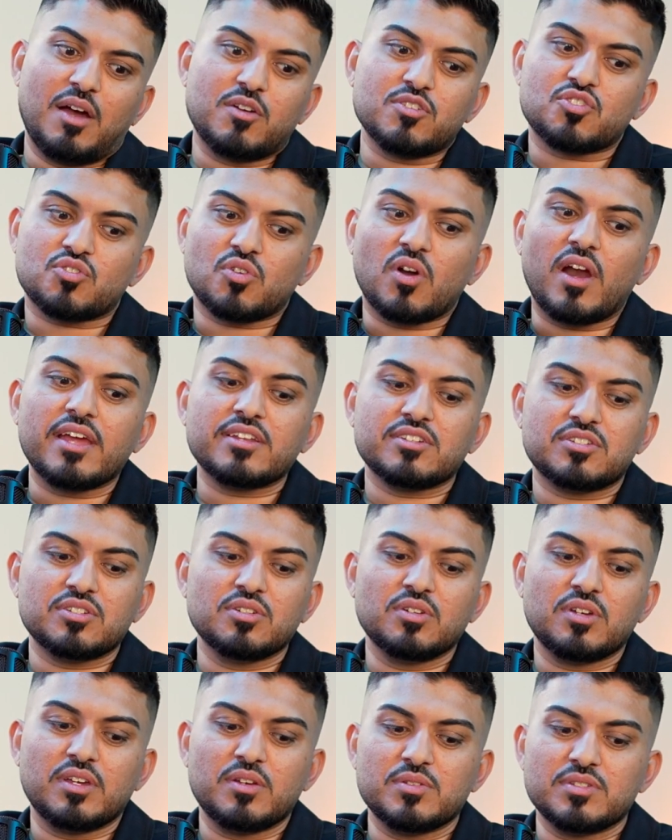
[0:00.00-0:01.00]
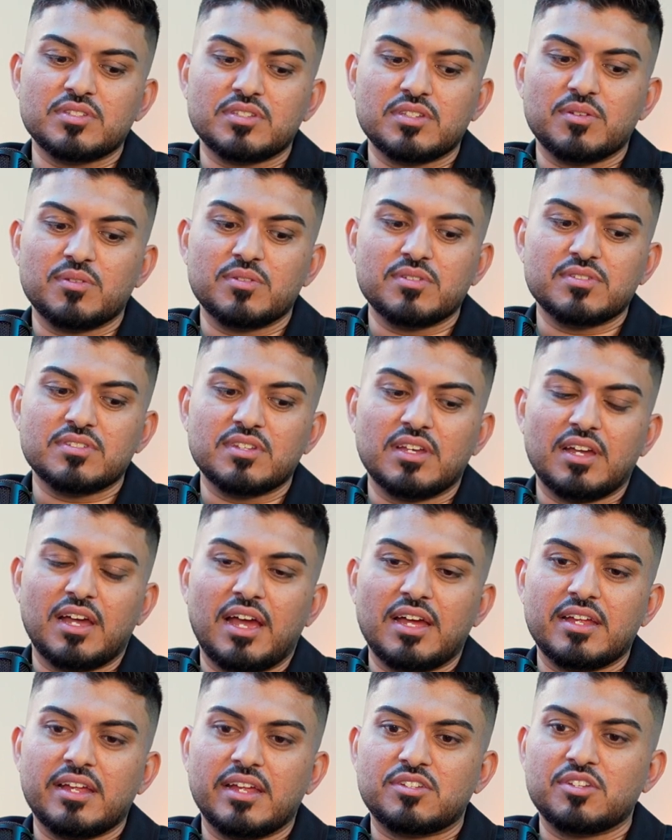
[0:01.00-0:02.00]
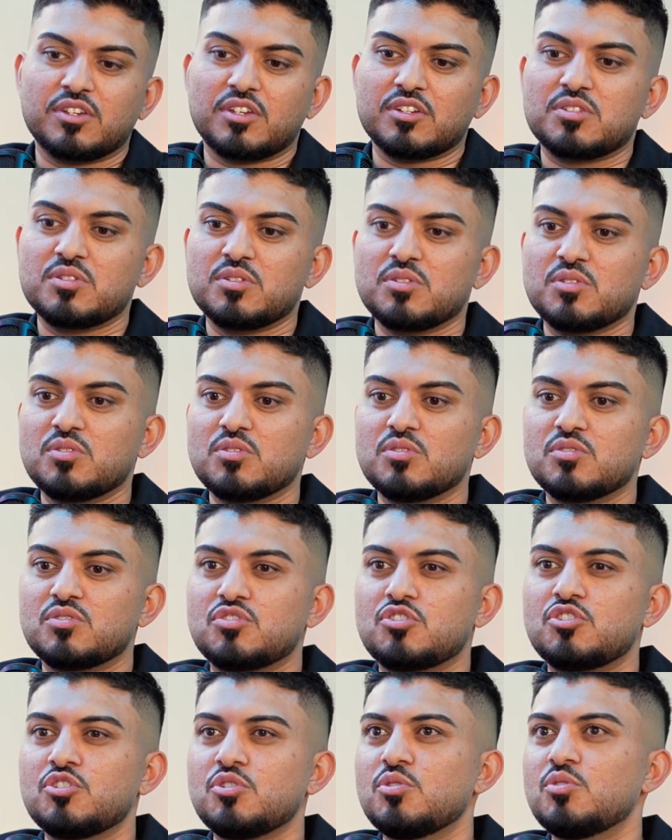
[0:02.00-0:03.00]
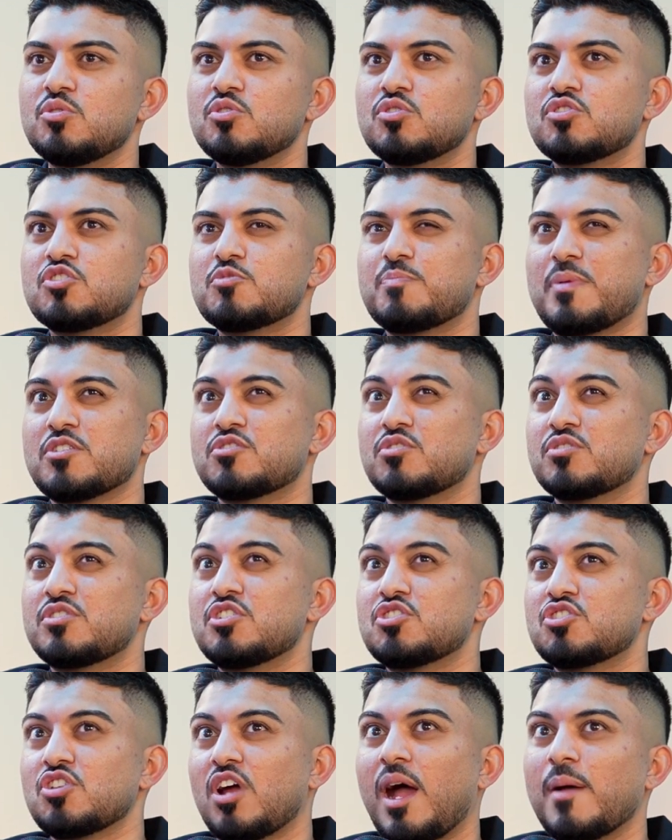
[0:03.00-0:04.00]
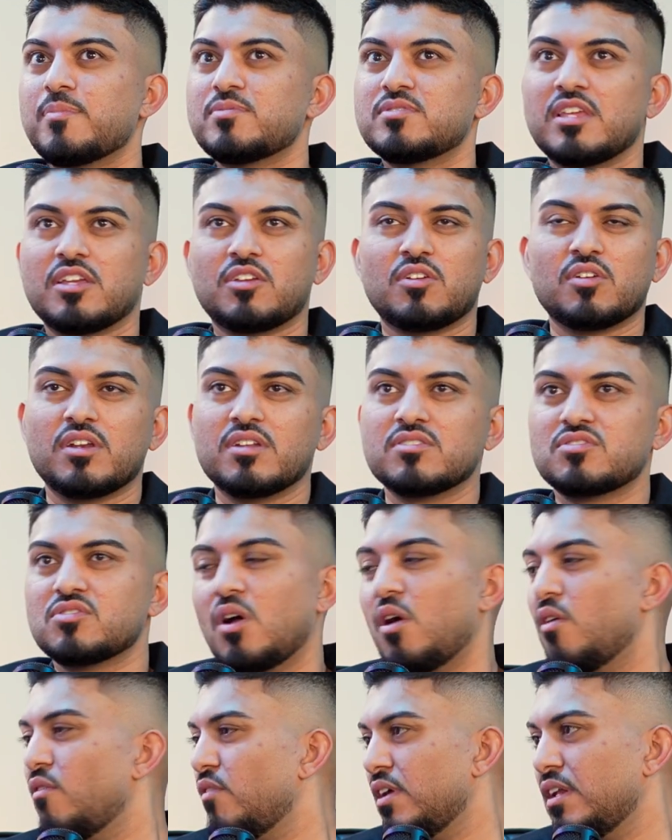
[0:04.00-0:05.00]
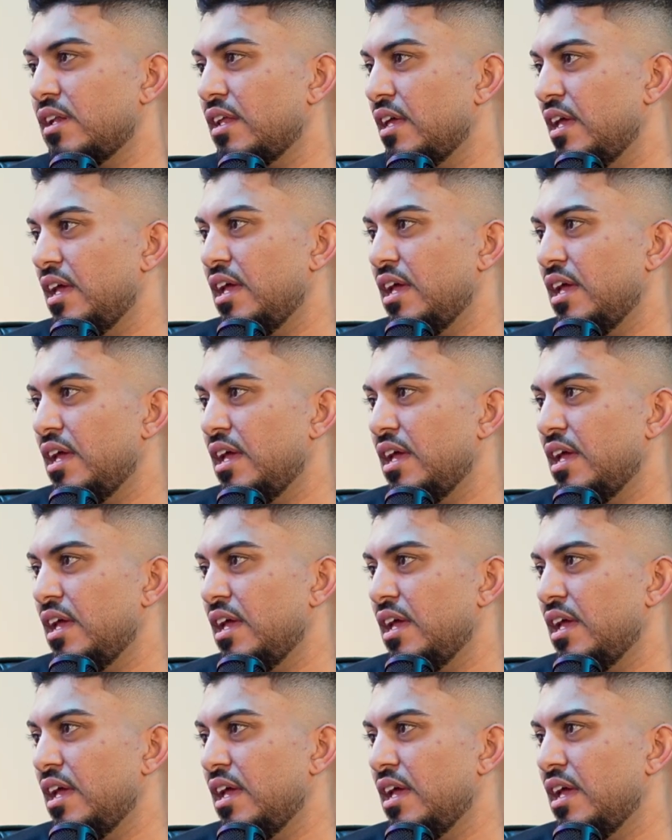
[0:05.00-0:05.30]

I was trying to. It was. I took it to 2 specialty shops. They couldn't solve it.